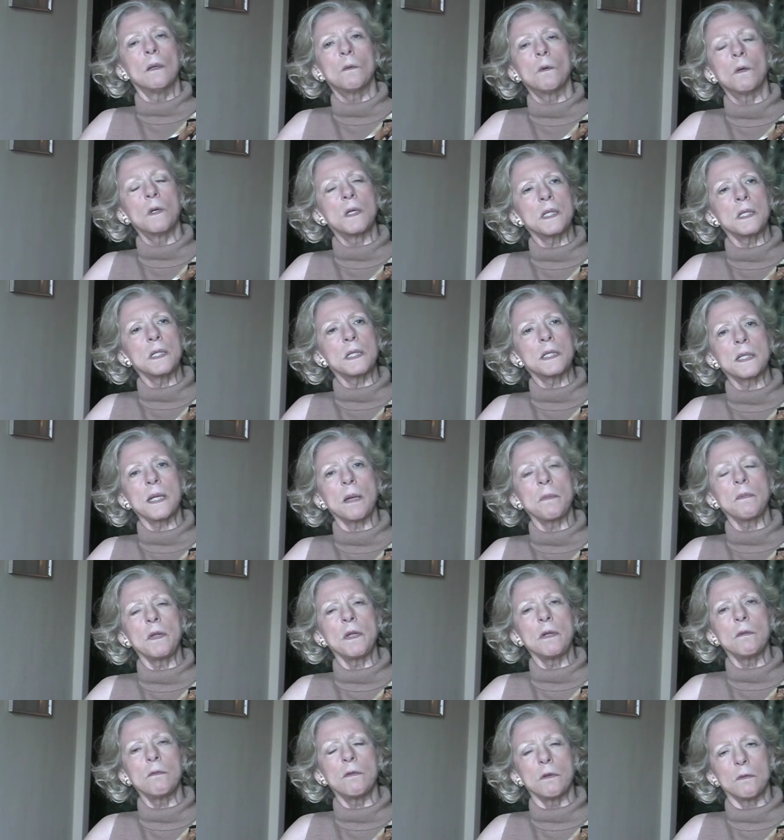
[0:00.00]
were
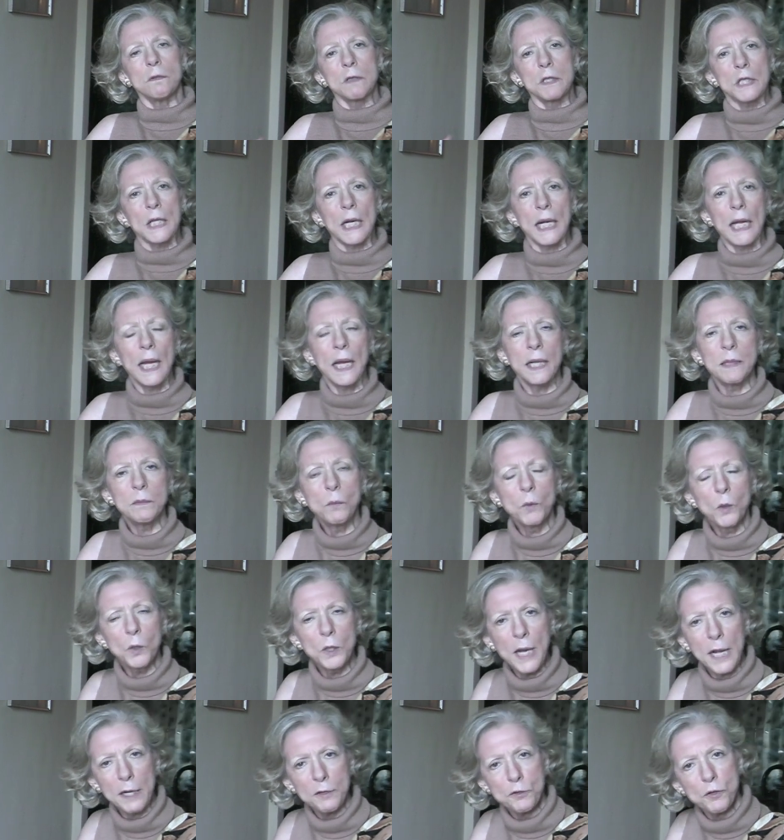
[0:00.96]
something with which I had
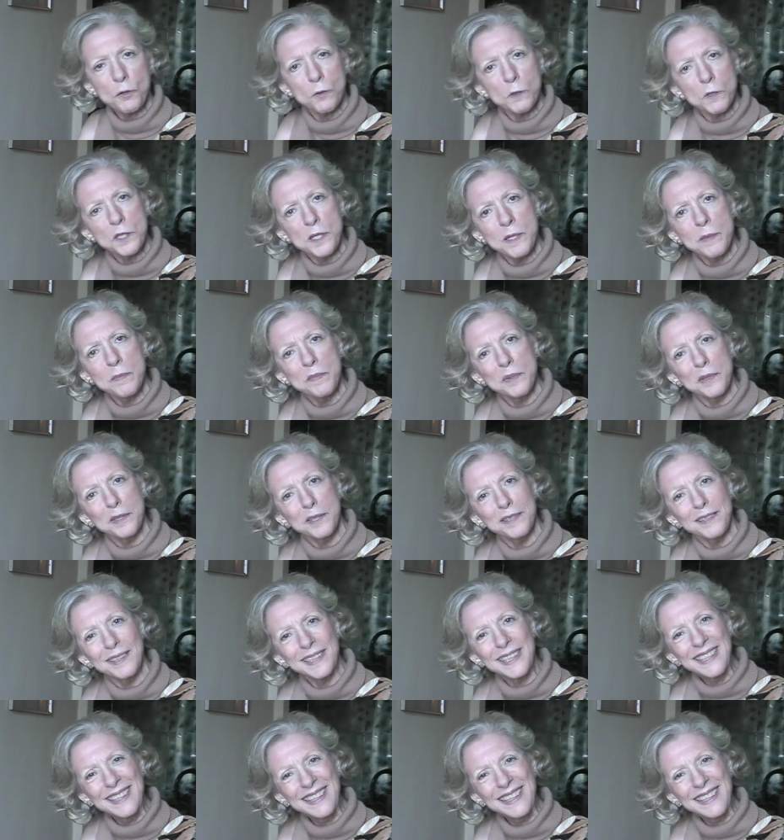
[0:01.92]
more natural sympathy.